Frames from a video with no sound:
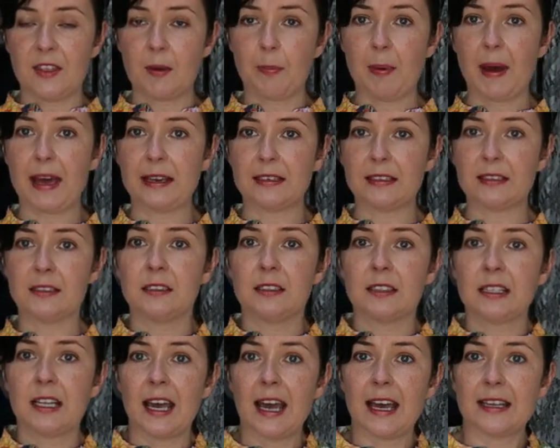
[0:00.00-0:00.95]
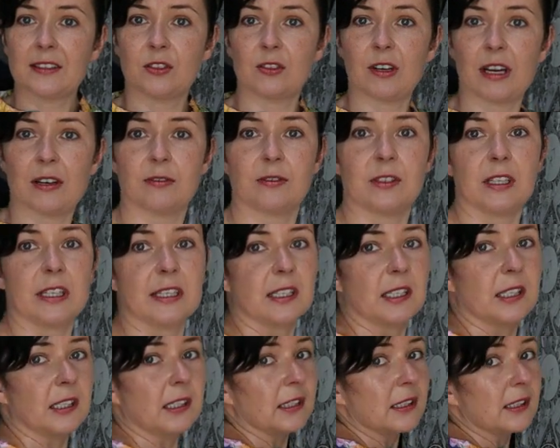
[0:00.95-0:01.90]
the pattern as drafted.
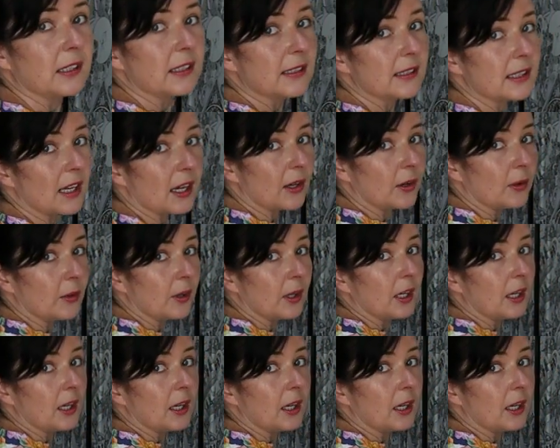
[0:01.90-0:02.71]
So